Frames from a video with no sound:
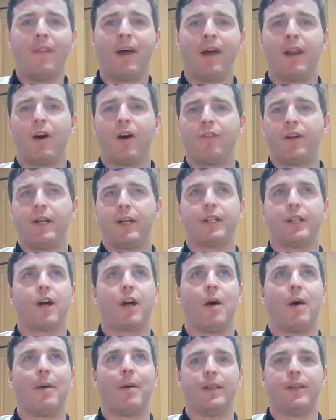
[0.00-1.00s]
And then I'll read the
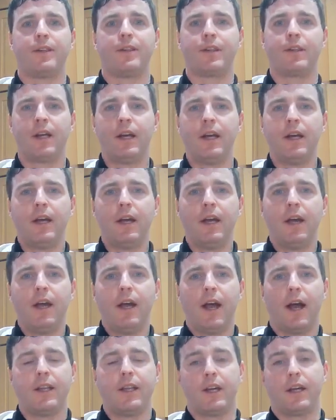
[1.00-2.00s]
comments
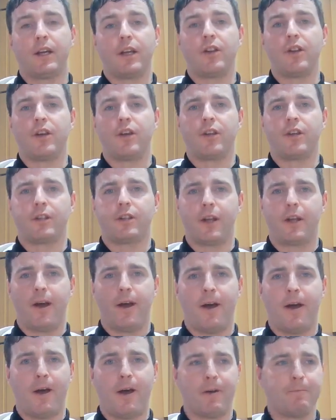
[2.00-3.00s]
and you can just
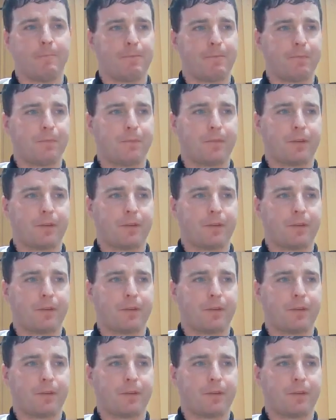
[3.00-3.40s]
ask